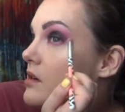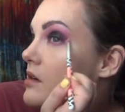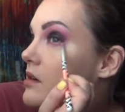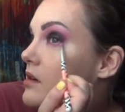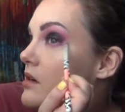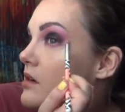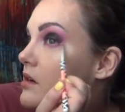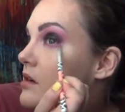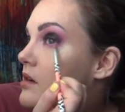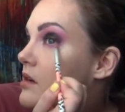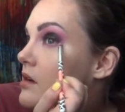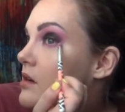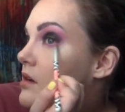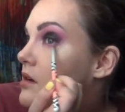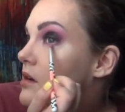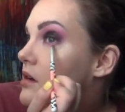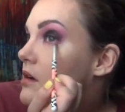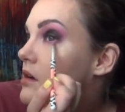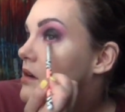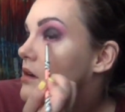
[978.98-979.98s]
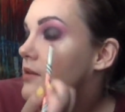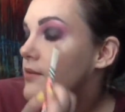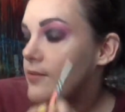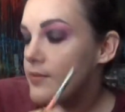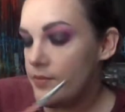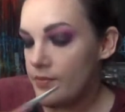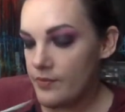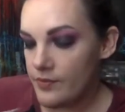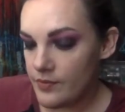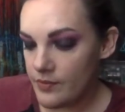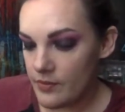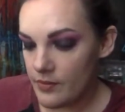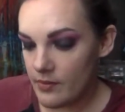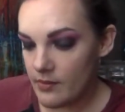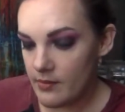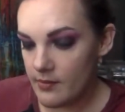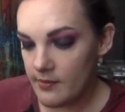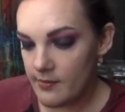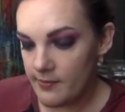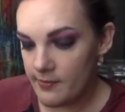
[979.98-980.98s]

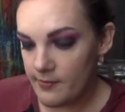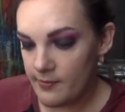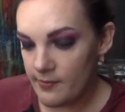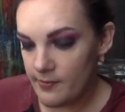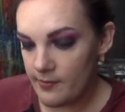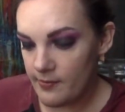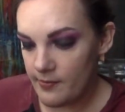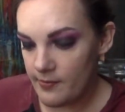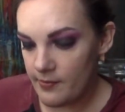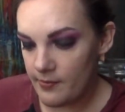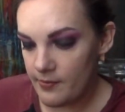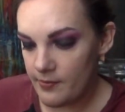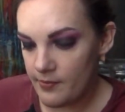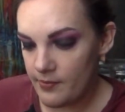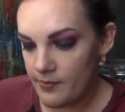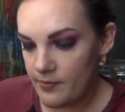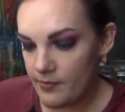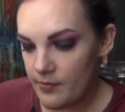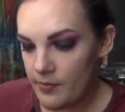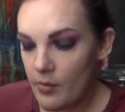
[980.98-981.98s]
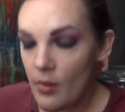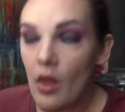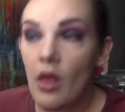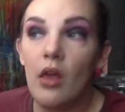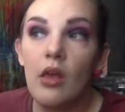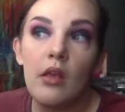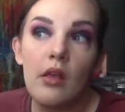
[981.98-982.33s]
Nothing is said.